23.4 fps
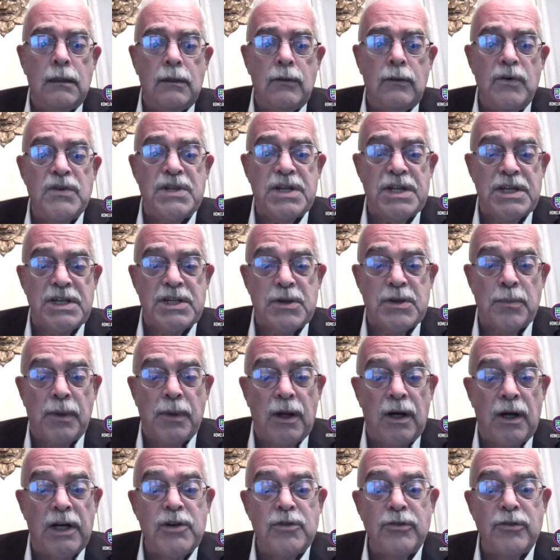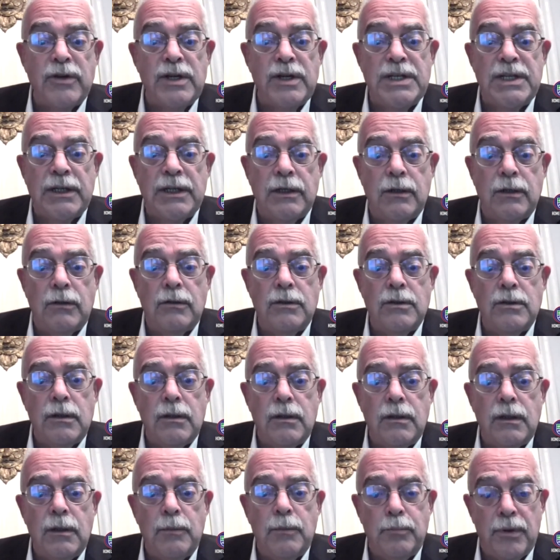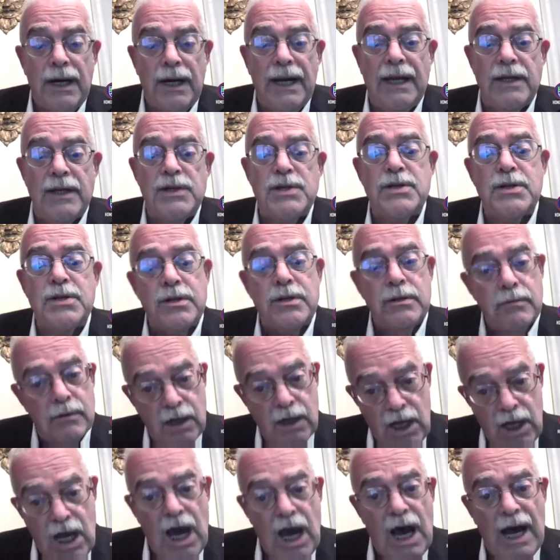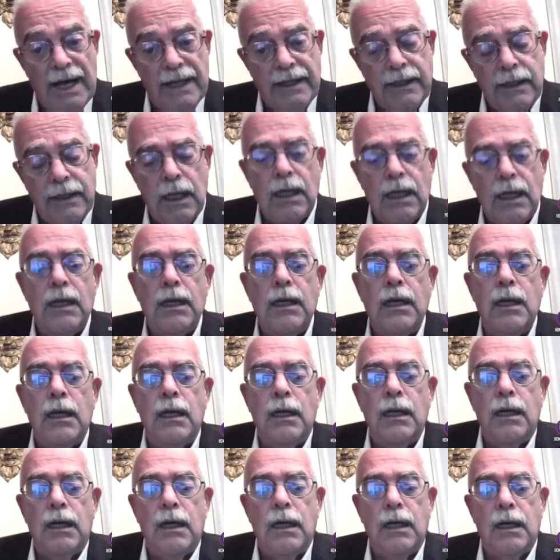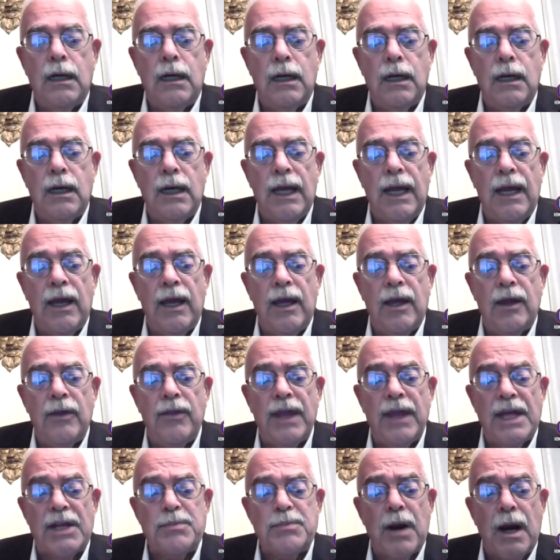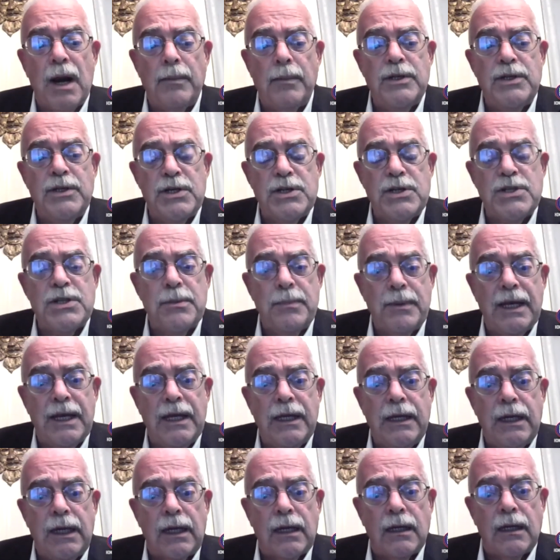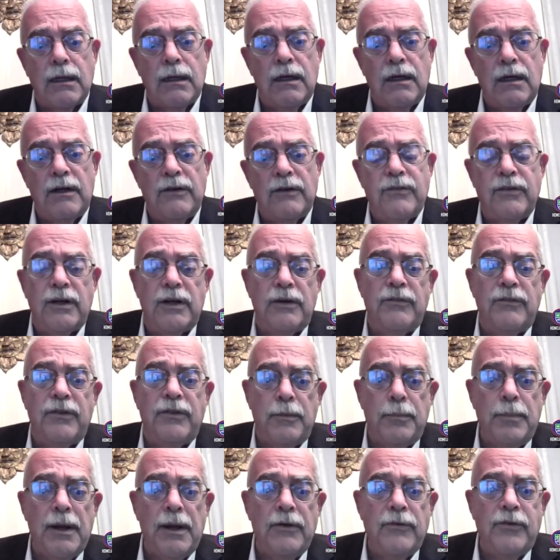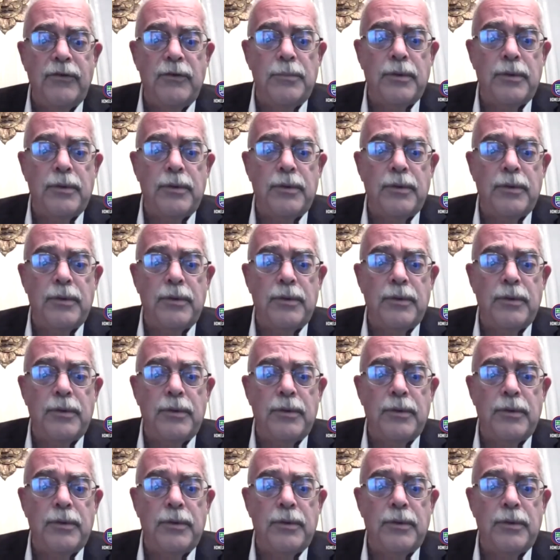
We've seen some large retail brands gone. Uh, and that's probably just the beginning of a very painful